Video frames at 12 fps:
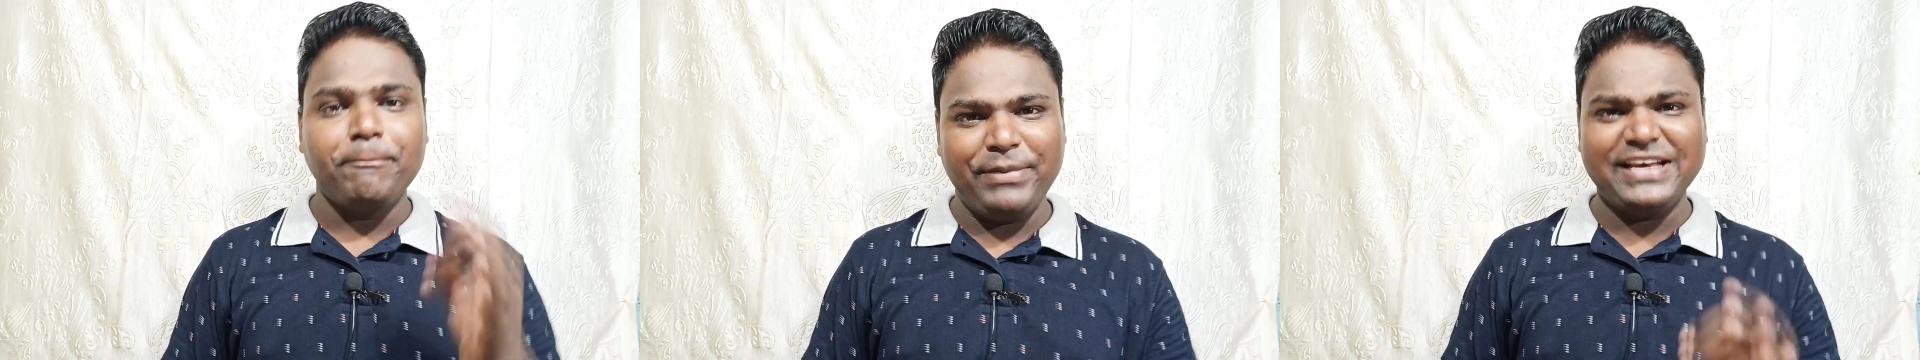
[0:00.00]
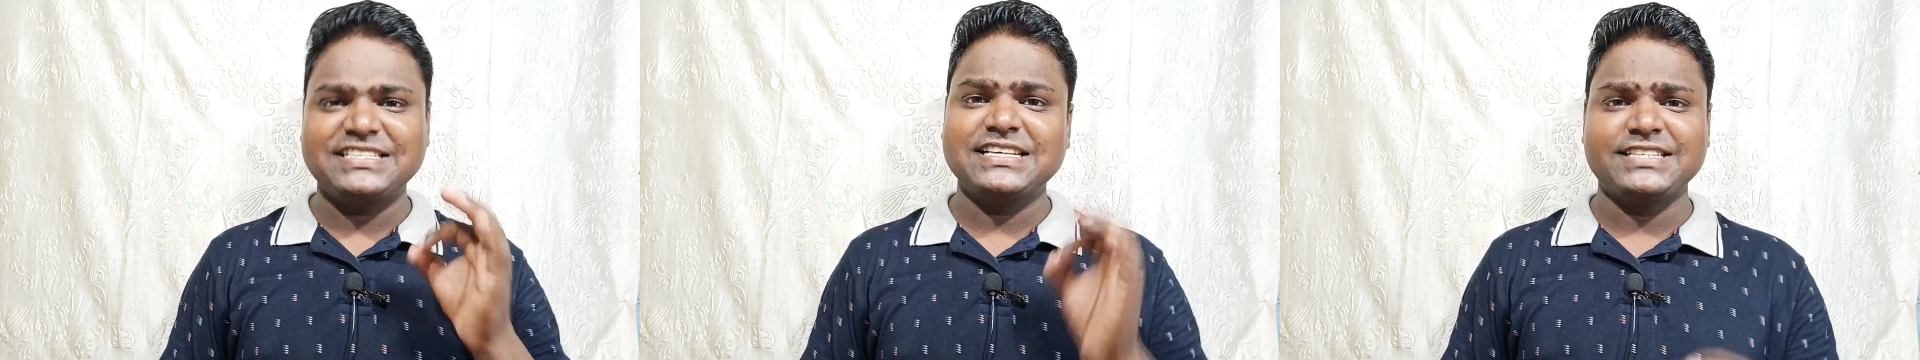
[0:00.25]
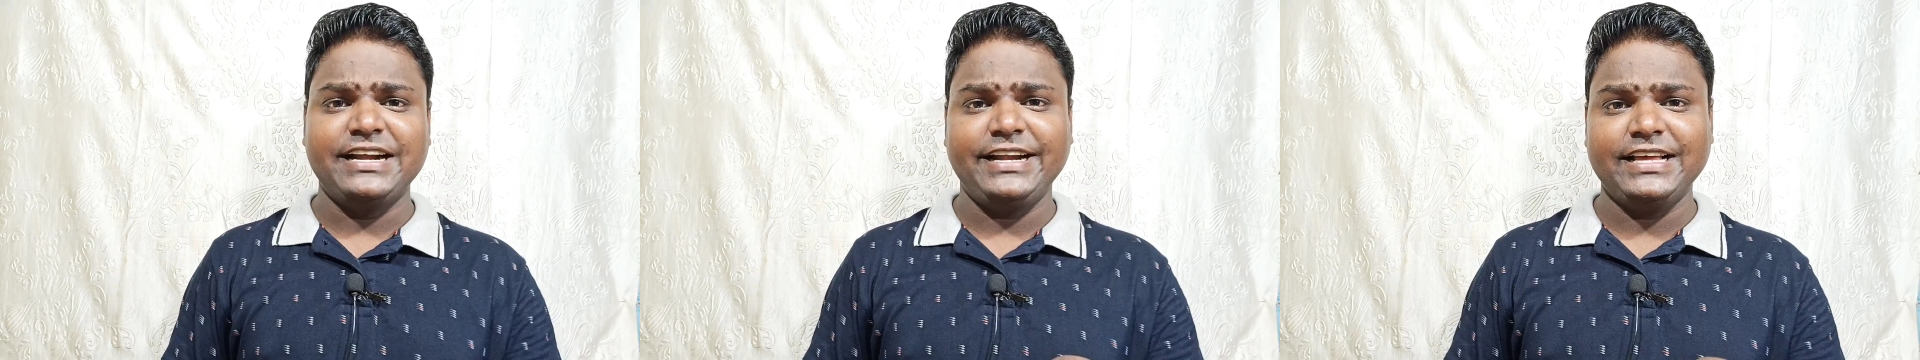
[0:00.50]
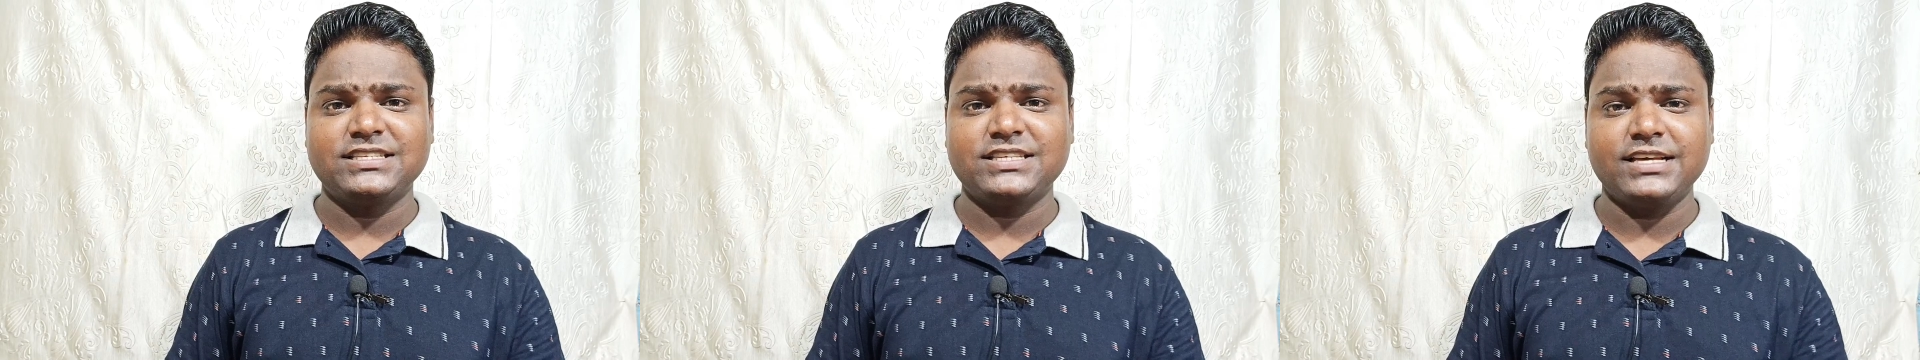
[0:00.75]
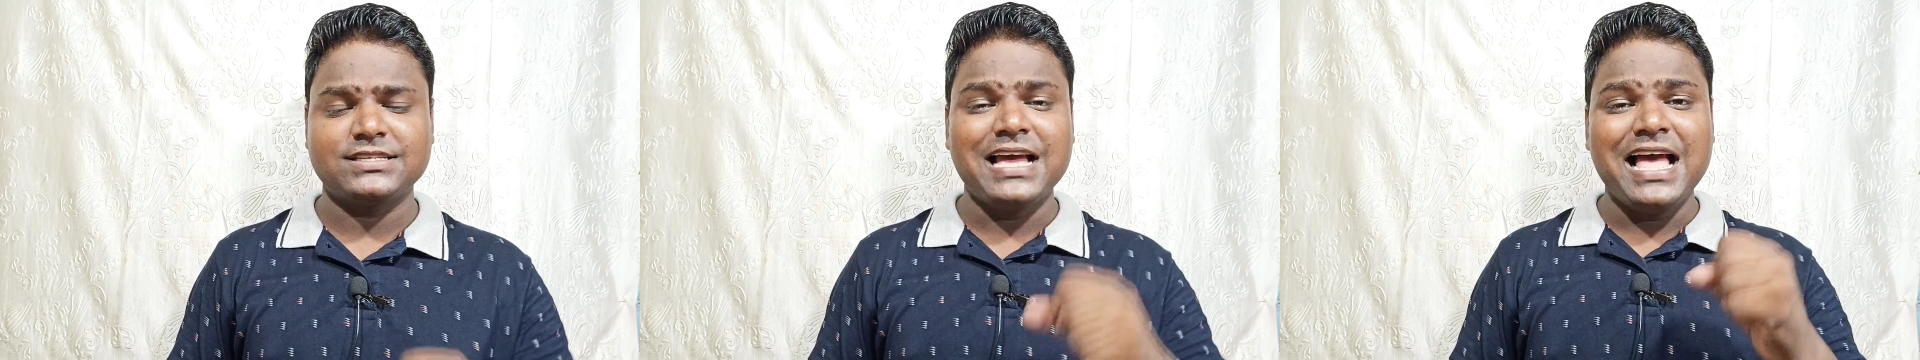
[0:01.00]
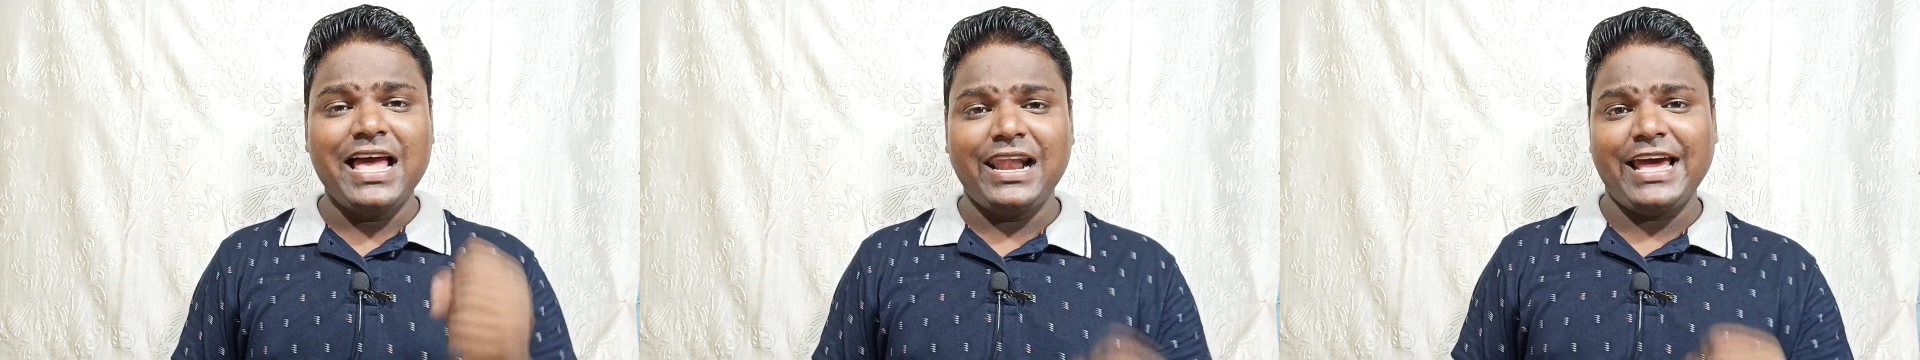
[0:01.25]
basic sentences.
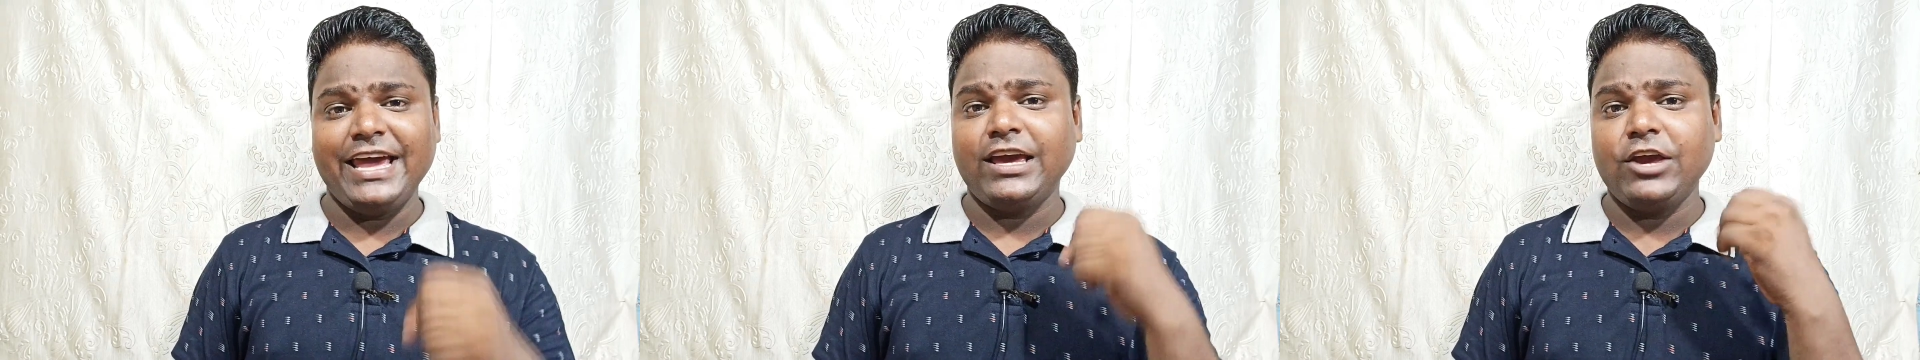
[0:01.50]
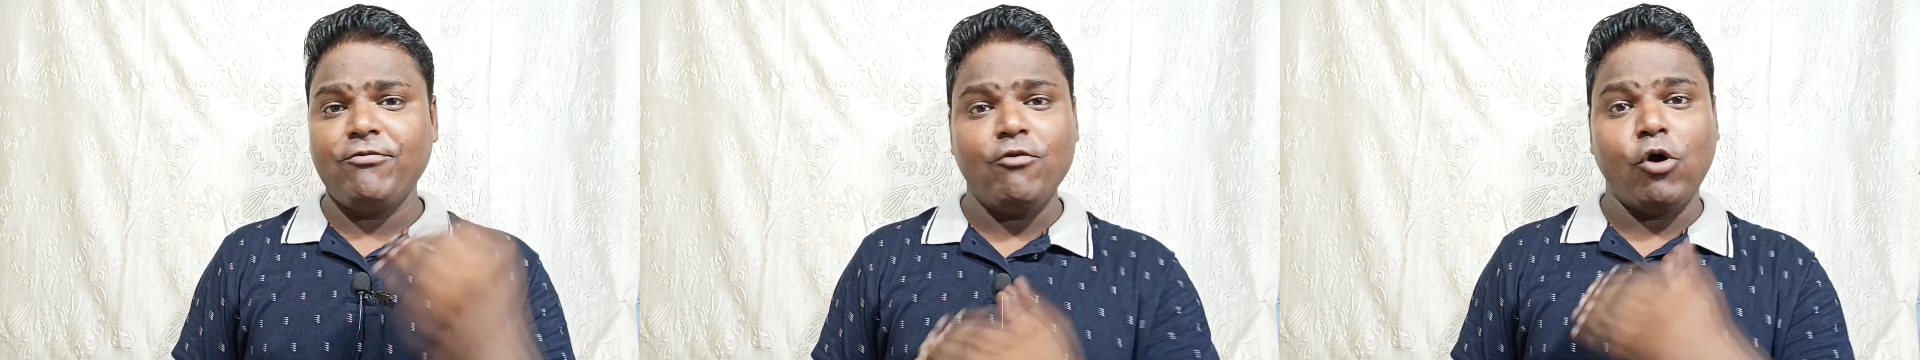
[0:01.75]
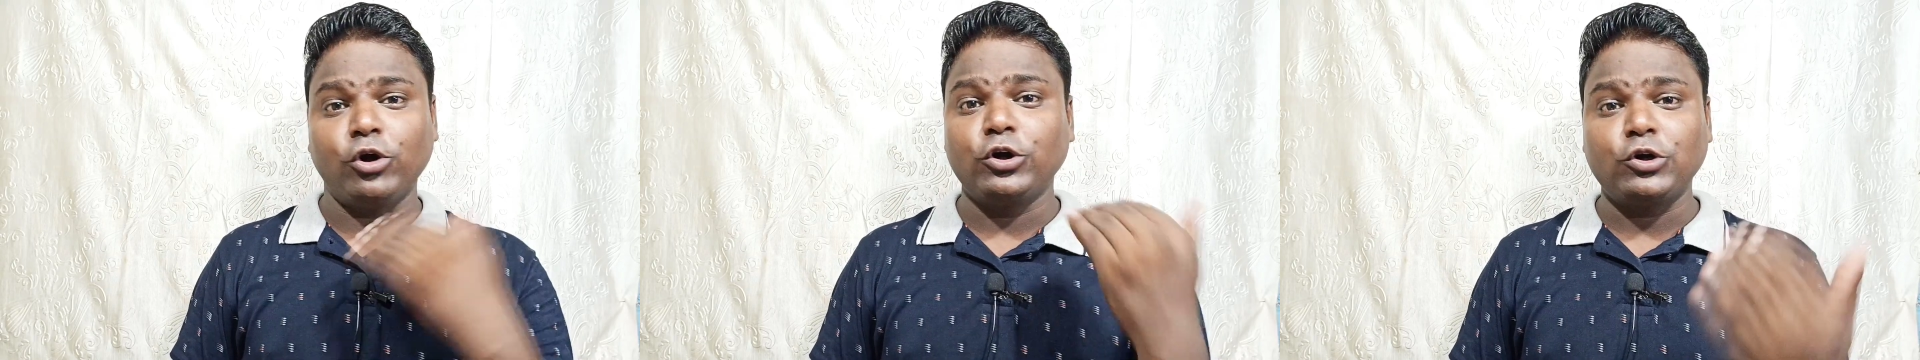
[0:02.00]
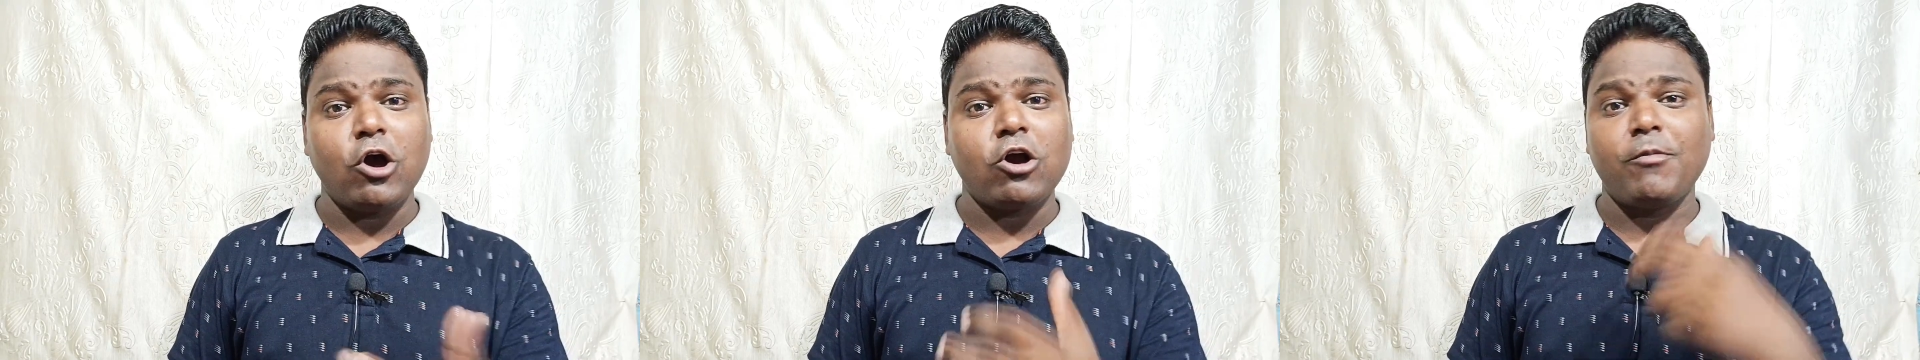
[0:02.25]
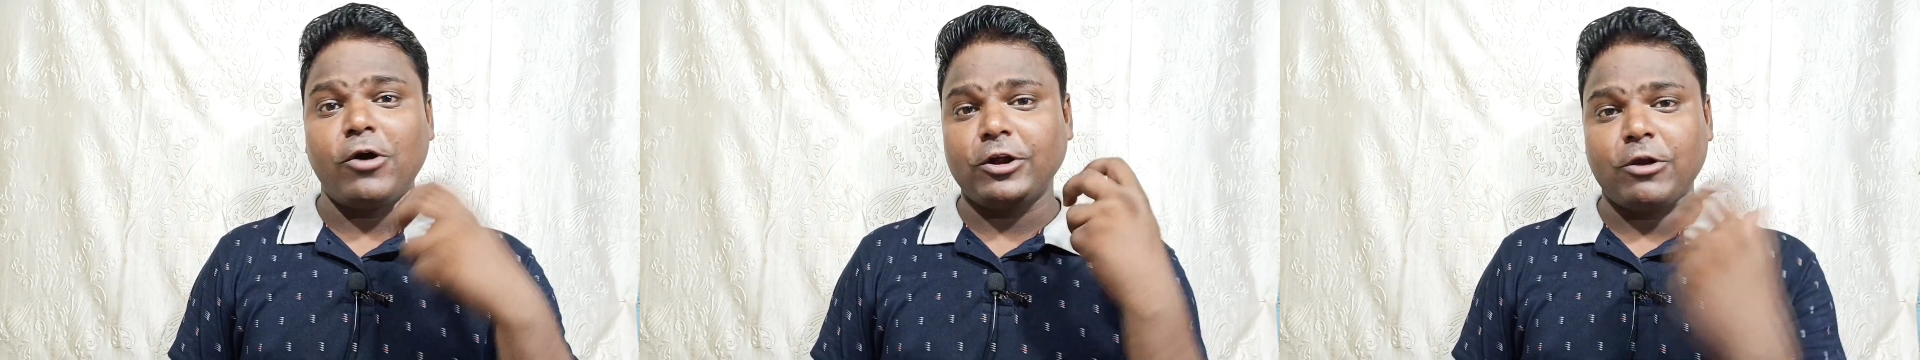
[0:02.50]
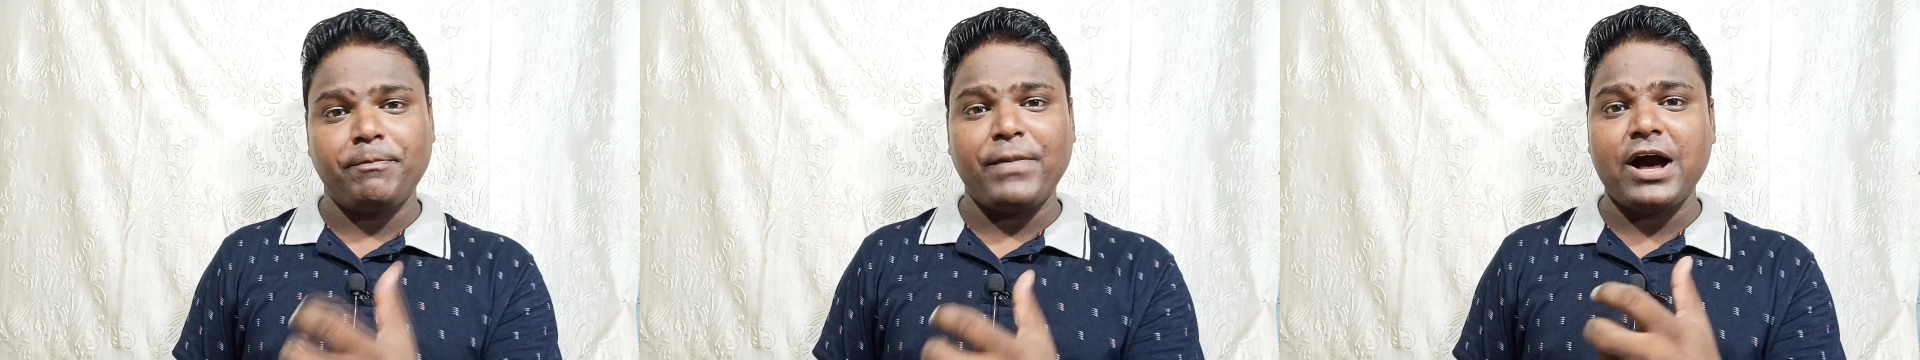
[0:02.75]
Like if you want to talk about
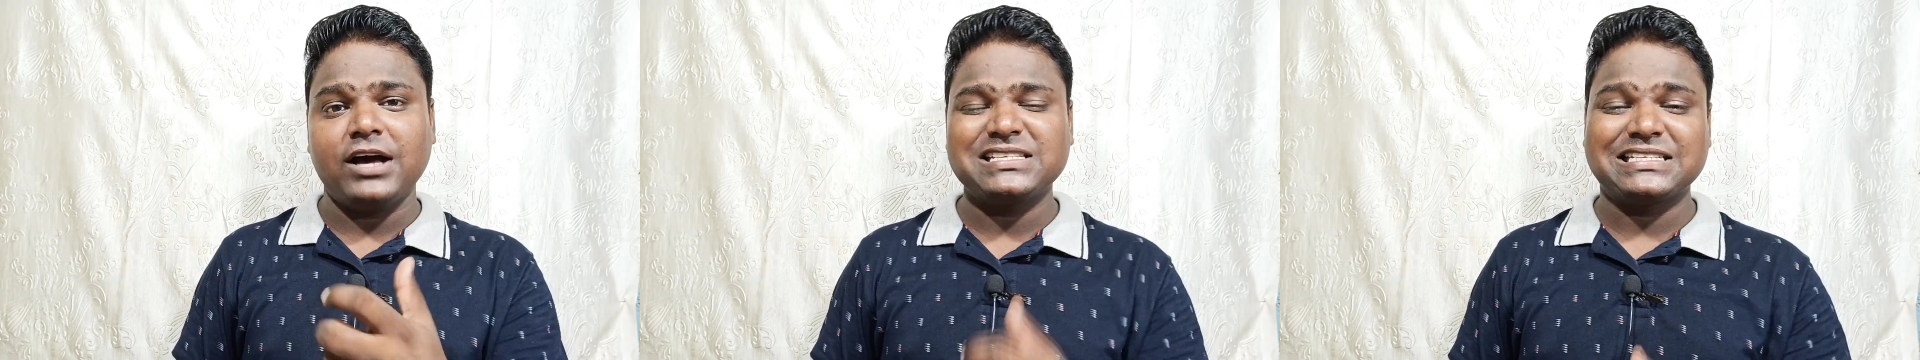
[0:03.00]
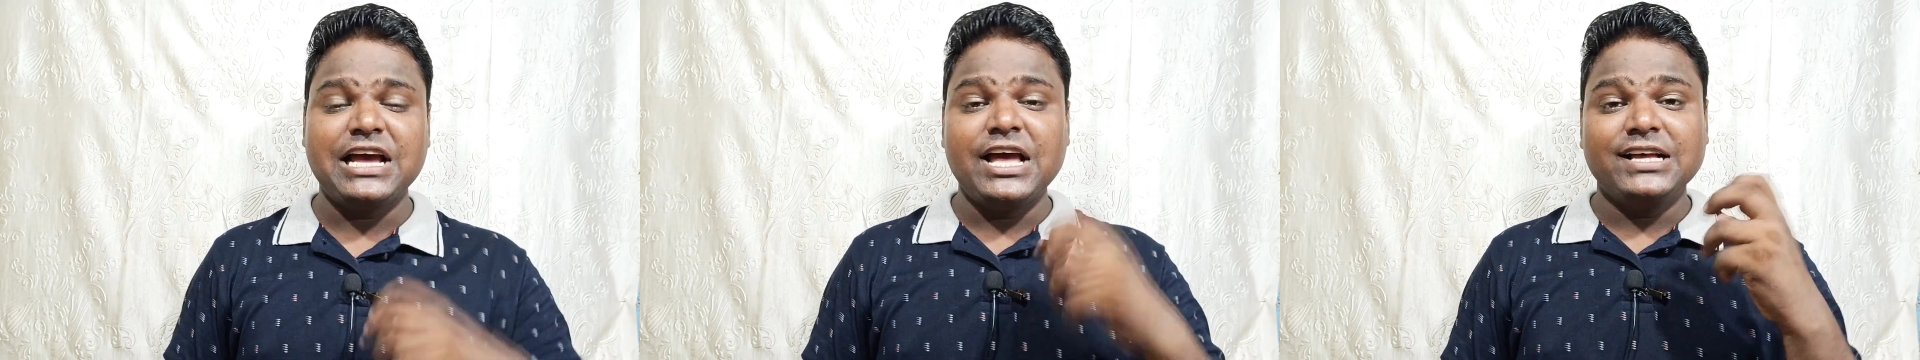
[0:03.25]
your past,